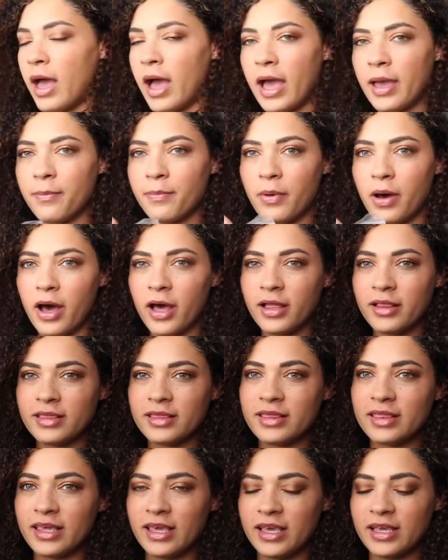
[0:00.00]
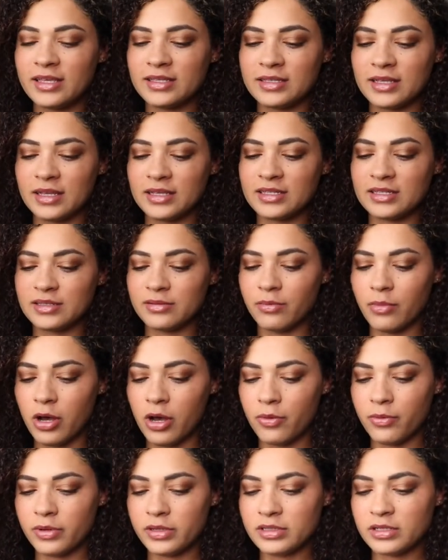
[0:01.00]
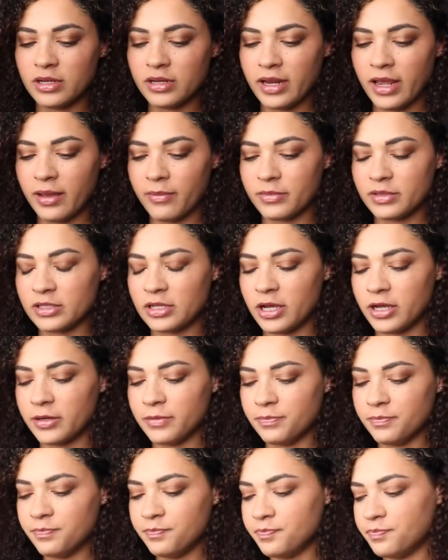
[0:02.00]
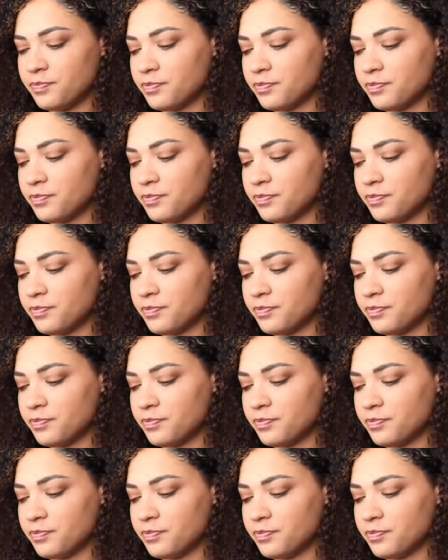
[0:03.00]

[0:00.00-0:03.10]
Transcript: I bought these small ones on Amazon.